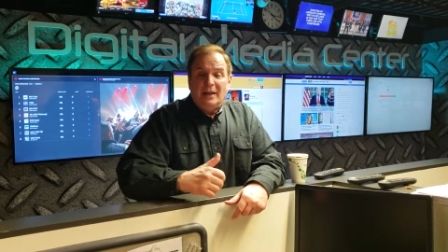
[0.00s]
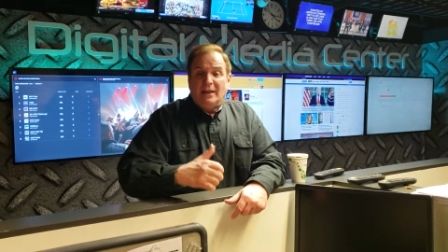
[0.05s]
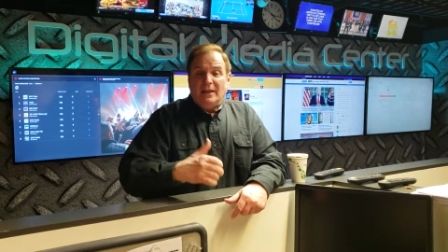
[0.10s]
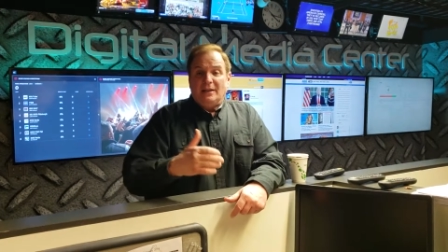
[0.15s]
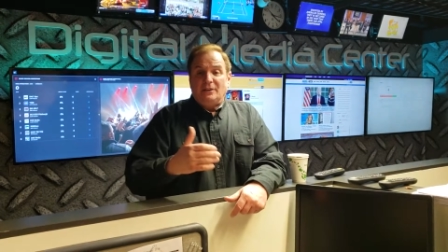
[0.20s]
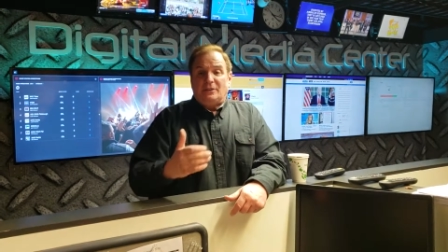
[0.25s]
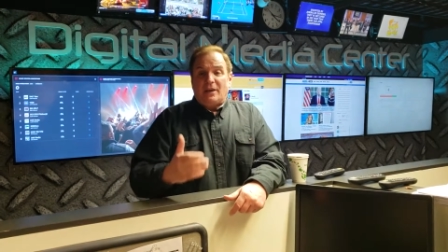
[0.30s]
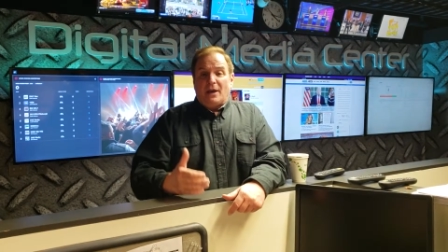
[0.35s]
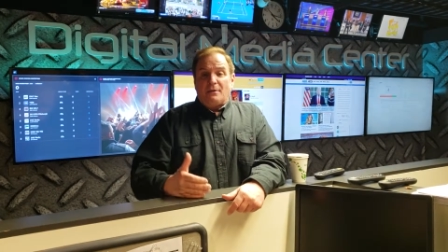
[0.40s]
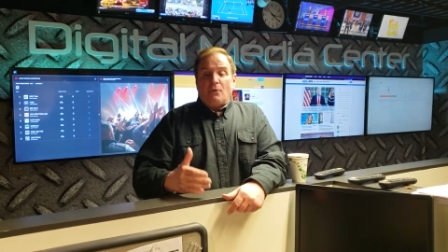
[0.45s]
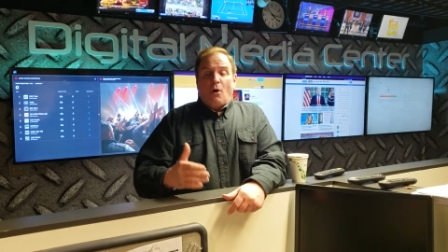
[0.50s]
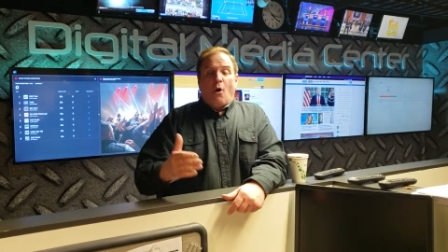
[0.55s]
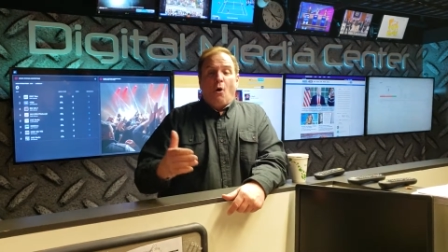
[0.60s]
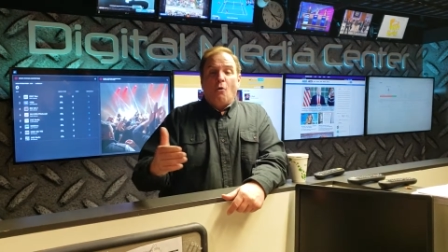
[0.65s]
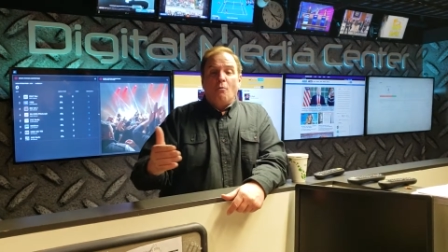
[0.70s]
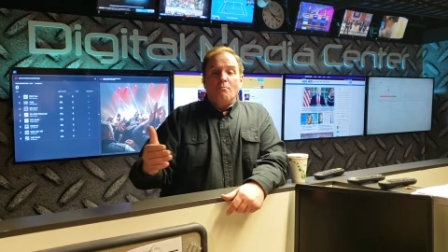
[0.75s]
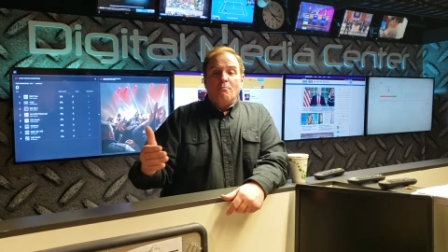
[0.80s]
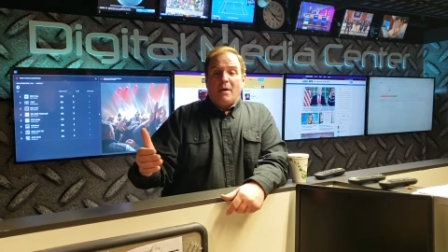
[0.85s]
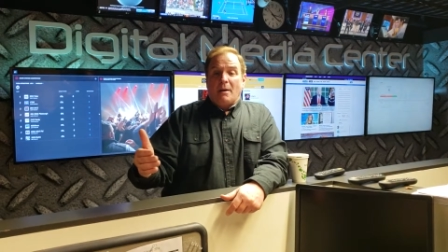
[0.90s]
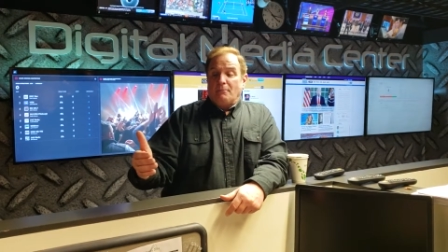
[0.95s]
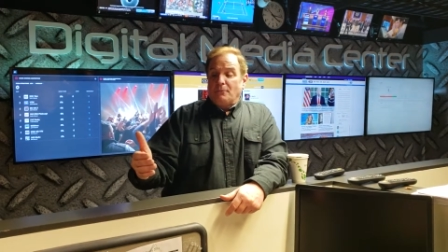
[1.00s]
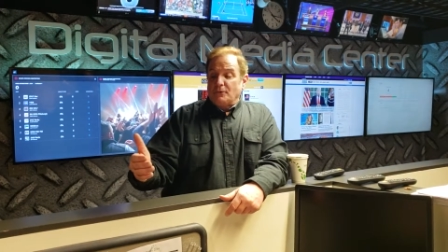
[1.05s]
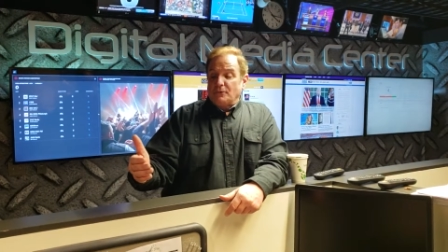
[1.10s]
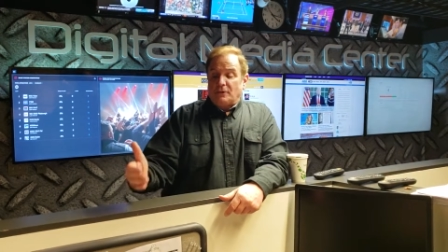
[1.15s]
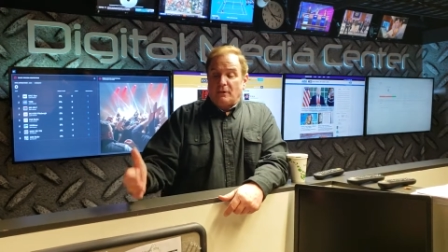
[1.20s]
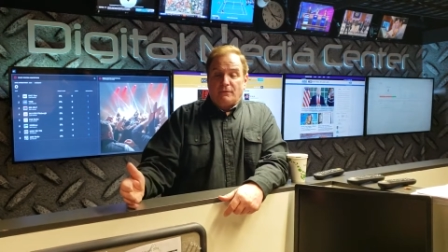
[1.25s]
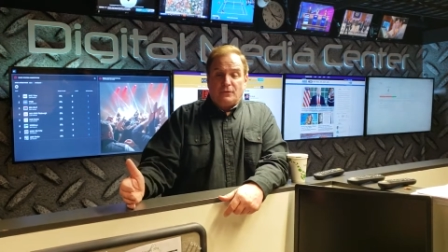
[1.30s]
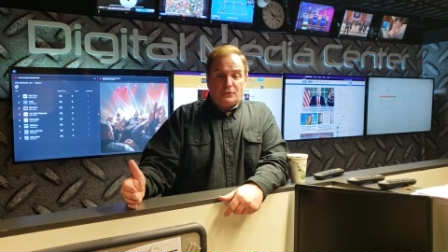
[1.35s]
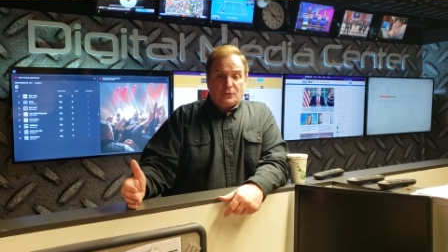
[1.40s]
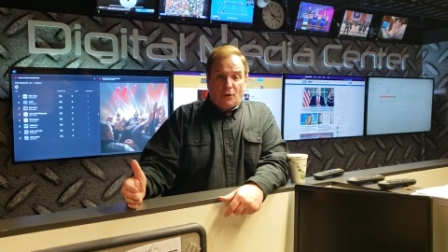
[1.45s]
He's had own
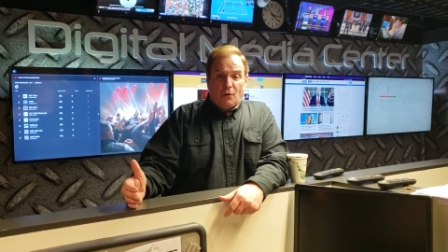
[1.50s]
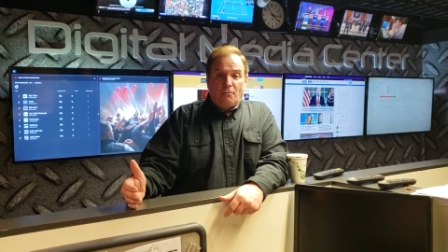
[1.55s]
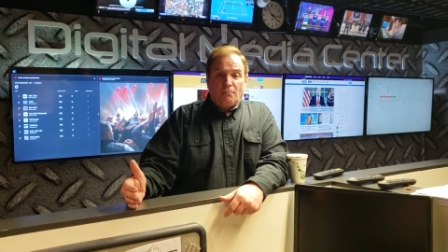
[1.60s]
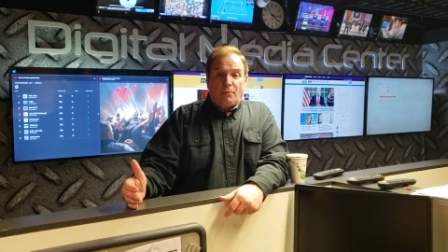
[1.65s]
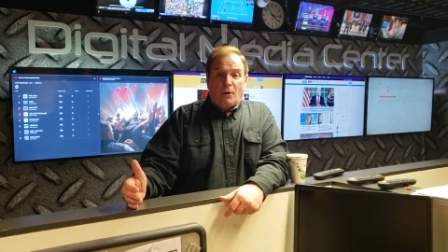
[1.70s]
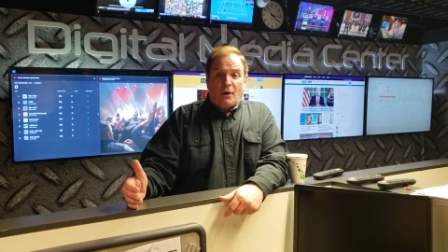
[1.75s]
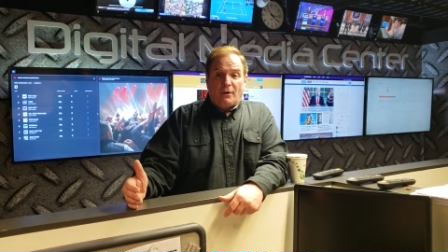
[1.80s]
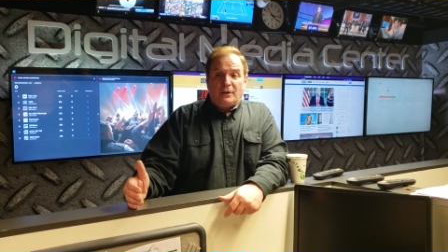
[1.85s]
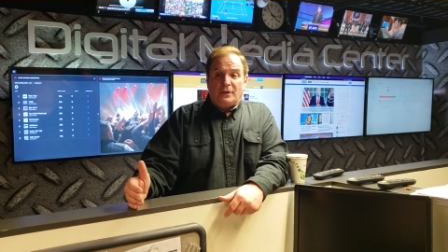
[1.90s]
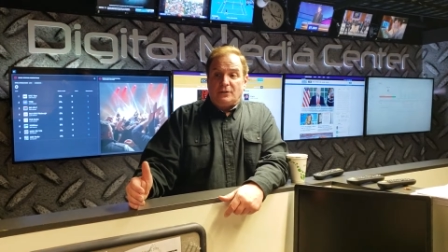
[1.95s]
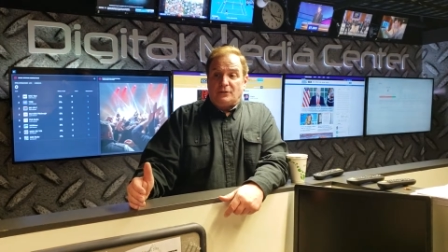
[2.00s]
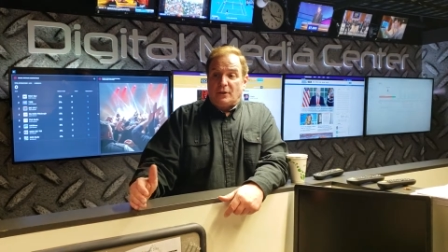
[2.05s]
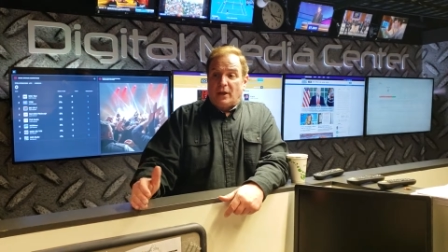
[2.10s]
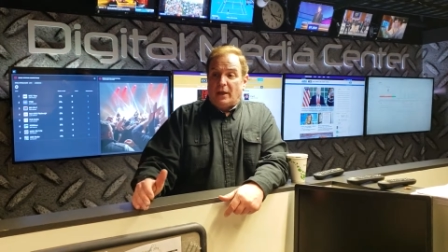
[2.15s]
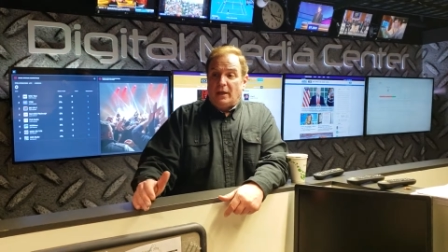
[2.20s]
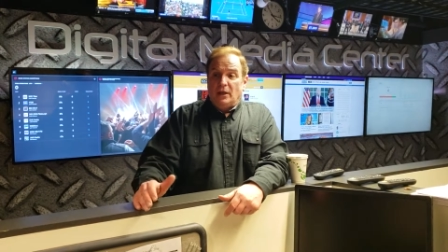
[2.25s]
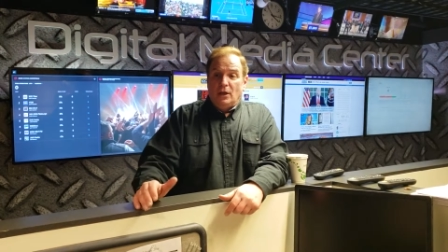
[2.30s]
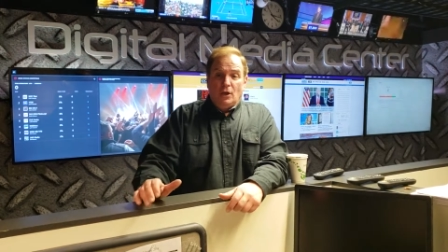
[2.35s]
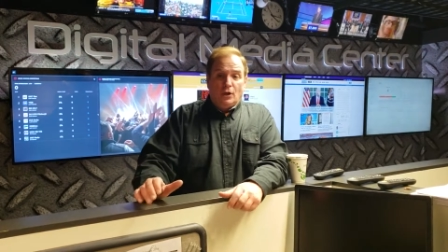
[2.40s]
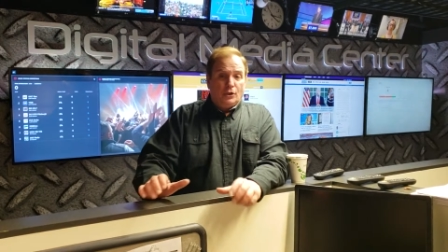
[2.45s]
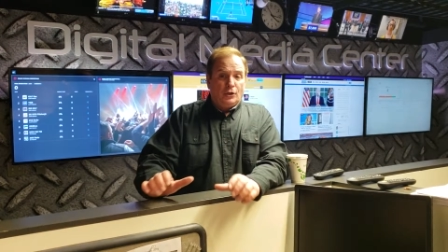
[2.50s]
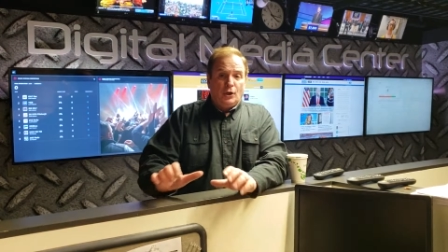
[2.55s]
members of his own party say,